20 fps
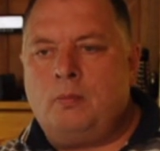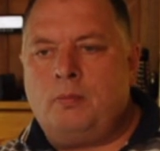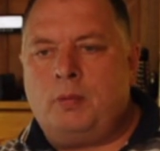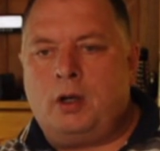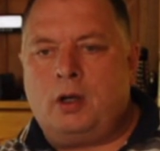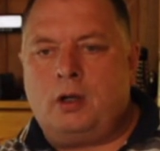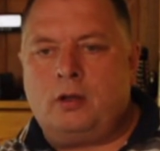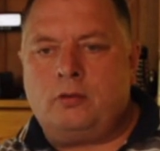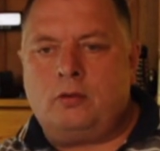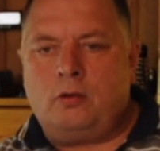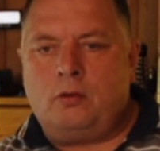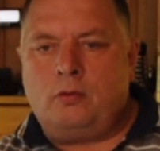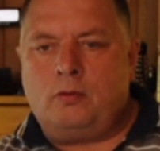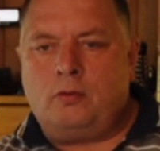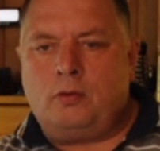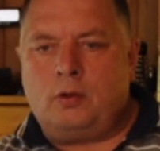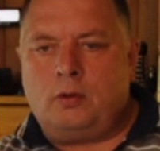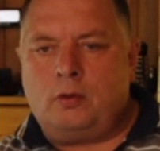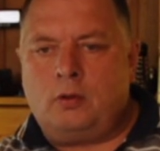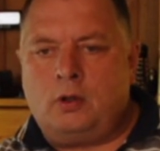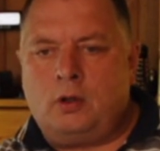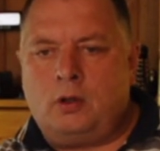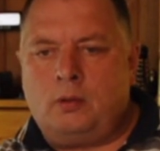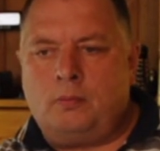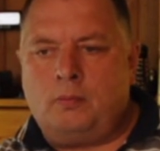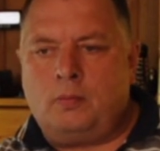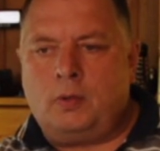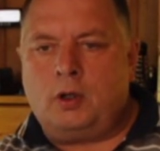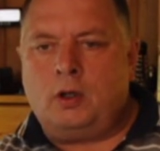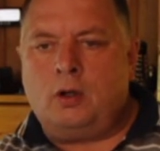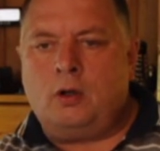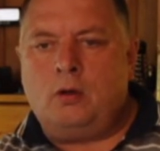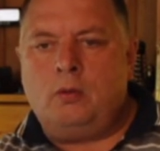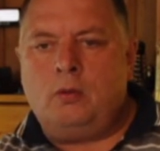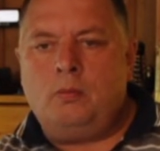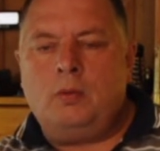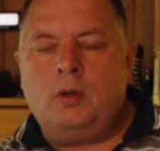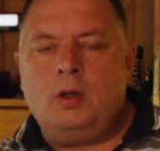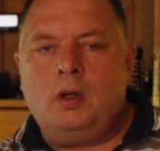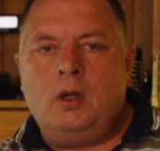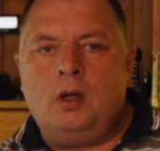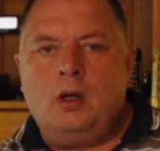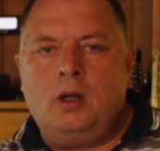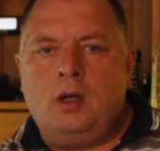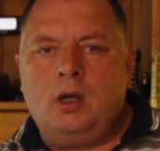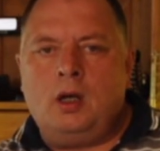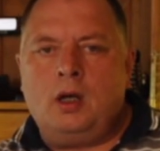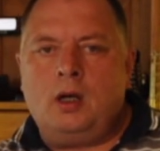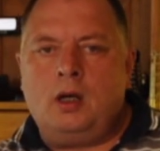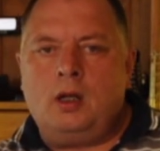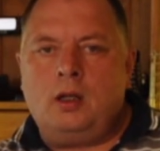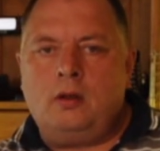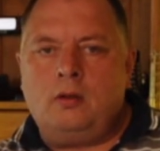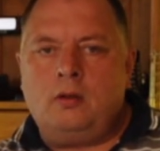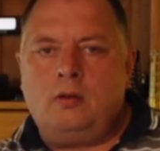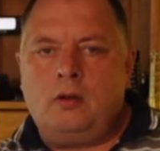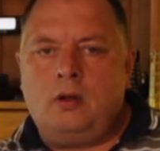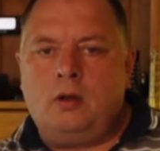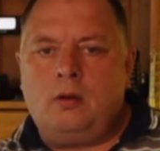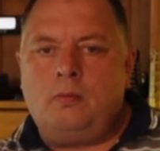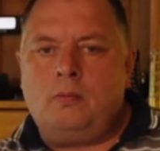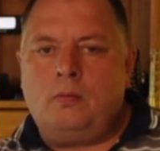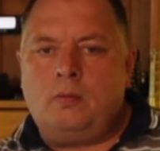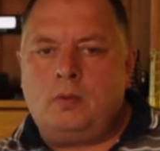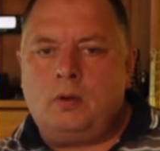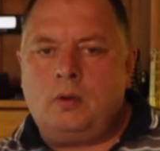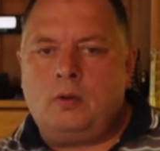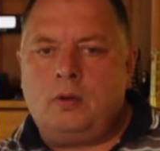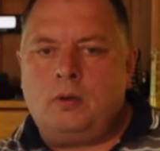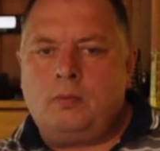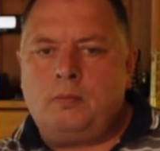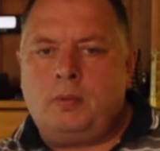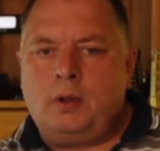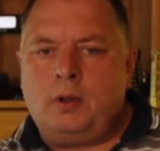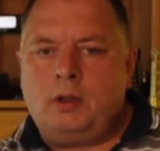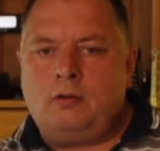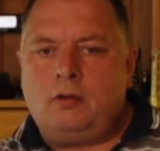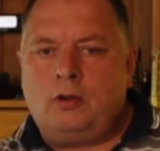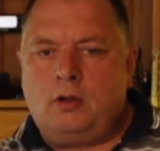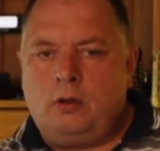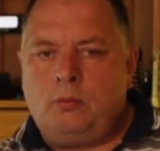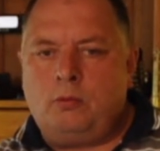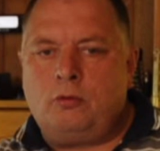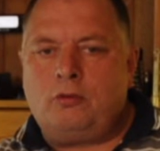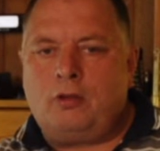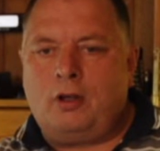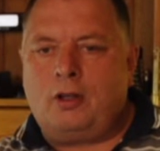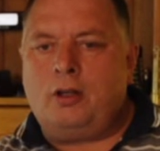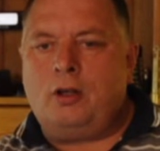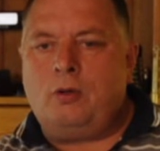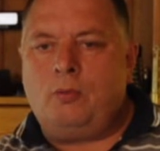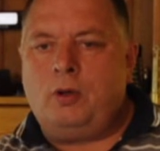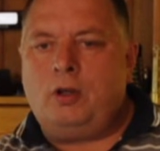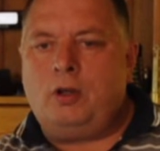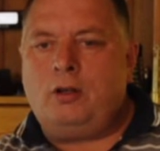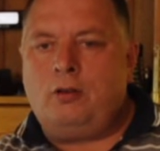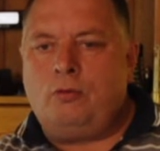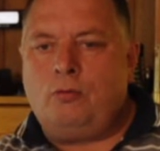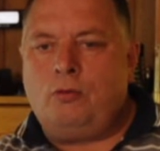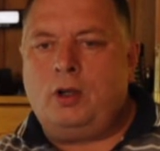pass over um, my home and um, basically was sat there waiting